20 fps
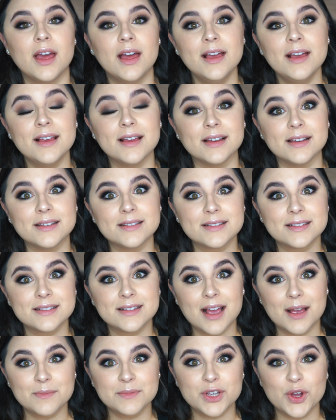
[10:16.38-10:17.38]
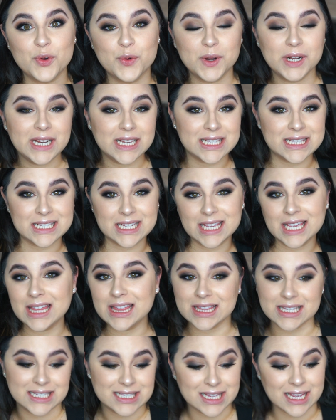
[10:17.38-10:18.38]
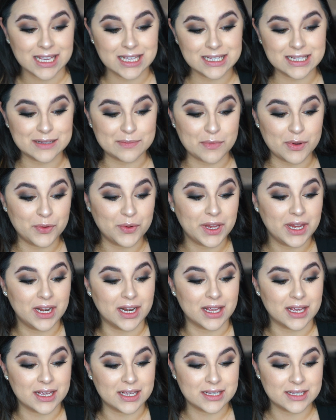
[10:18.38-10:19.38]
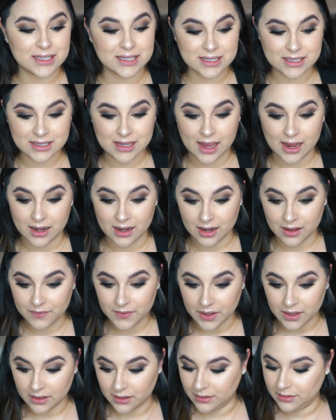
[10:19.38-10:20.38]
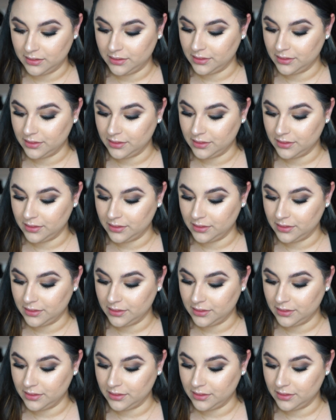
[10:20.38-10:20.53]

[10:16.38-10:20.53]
Yes, I'm totally digging this like smokiness. I love it.